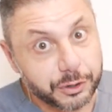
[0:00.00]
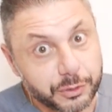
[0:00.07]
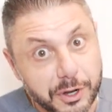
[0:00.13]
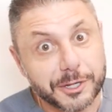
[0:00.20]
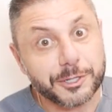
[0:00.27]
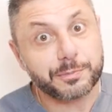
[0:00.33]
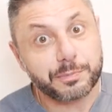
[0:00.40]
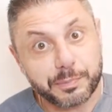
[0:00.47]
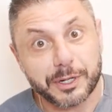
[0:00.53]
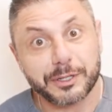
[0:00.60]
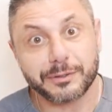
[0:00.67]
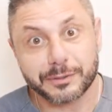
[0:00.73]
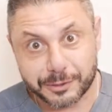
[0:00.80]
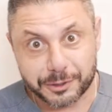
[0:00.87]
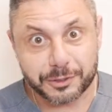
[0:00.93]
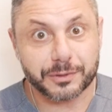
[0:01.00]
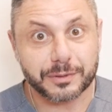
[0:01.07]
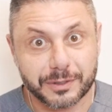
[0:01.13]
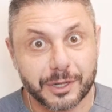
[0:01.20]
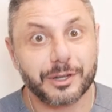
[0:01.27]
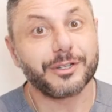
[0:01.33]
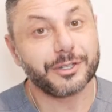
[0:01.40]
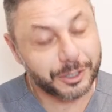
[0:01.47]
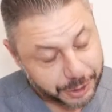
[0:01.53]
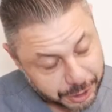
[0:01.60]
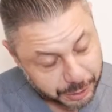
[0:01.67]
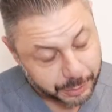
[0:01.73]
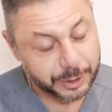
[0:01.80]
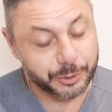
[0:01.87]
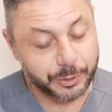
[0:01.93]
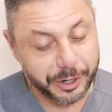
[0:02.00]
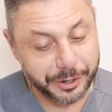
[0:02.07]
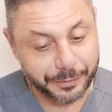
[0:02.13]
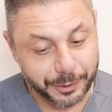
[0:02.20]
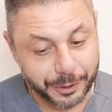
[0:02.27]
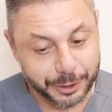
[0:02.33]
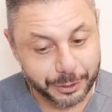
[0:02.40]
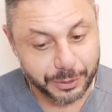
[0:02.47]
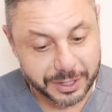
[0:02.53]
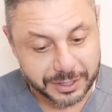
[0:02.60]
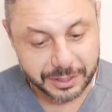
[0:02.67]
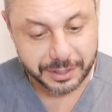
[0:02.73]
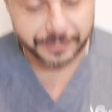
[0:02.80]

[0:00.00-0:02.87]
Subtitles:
thrust, but she was ready for the thrust,